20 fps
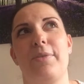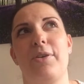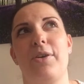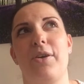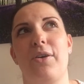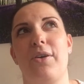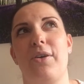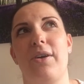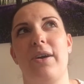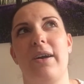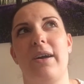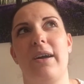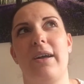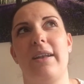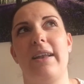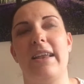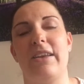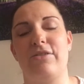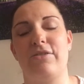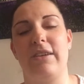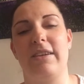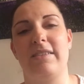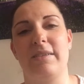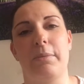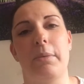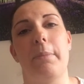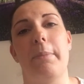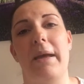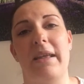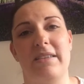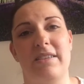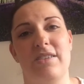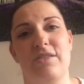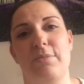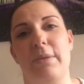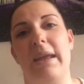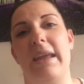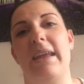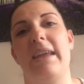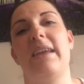got literally someone
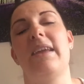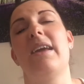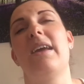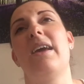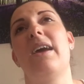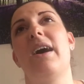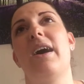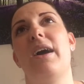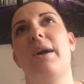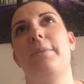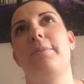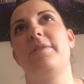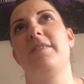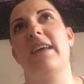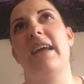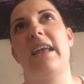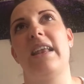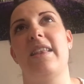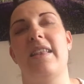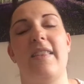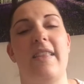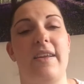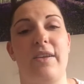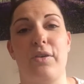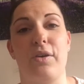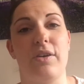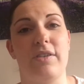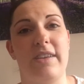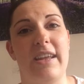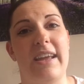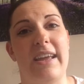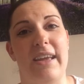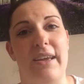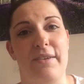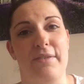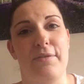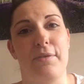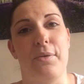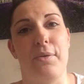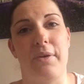messaged me saying that they've got a
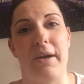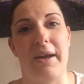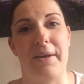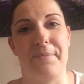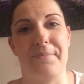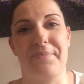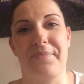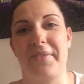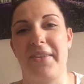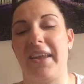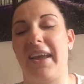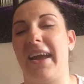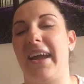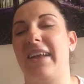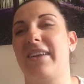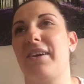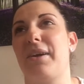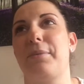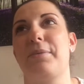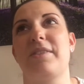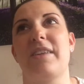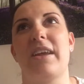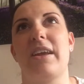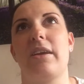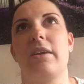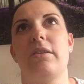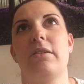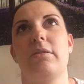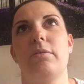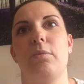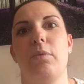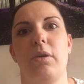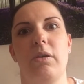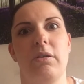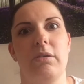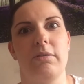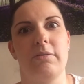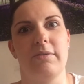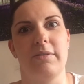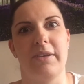ticket for it, and I was like,
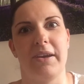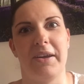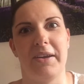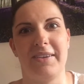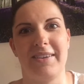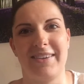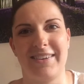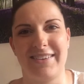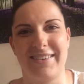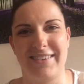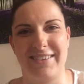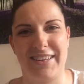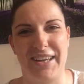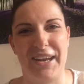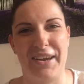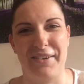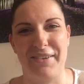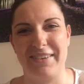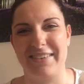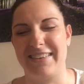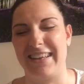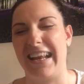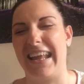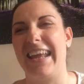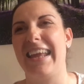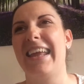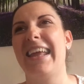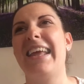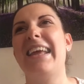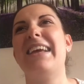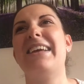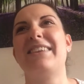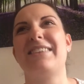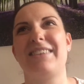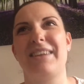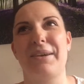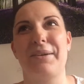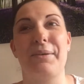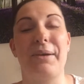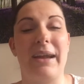what? Seriously?
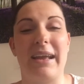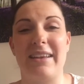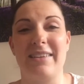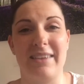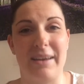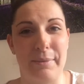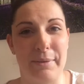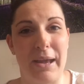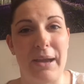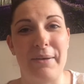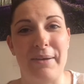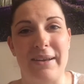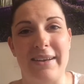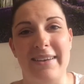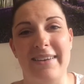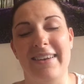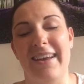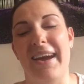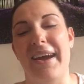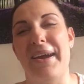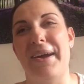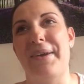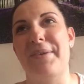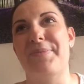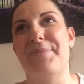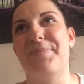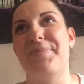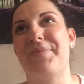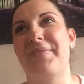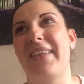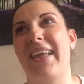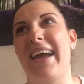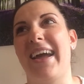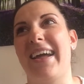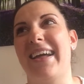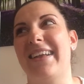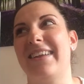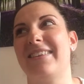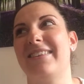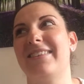So I ended up going,
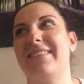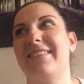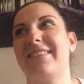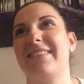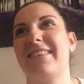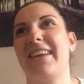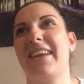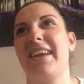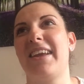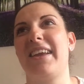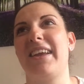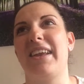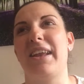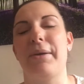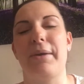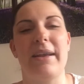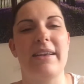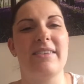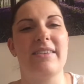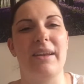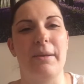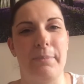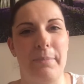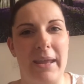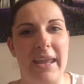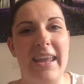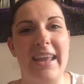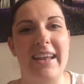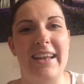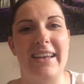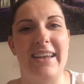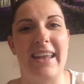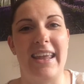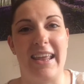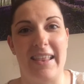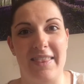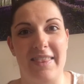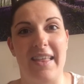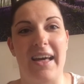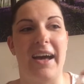and you know, I ended up being
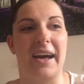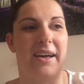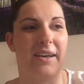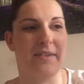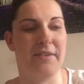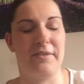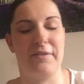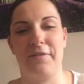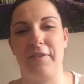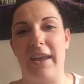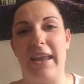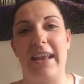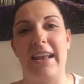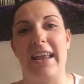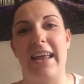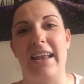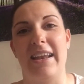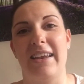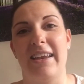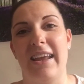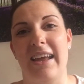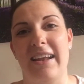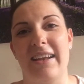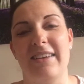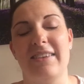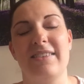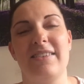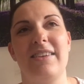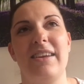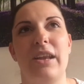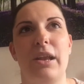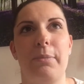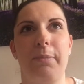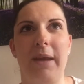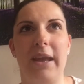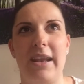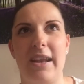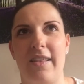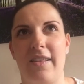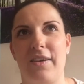in that feeling, and you know,
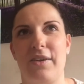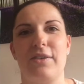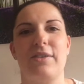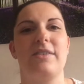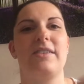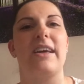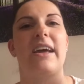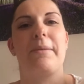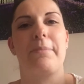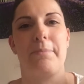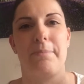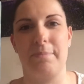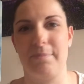being at the concert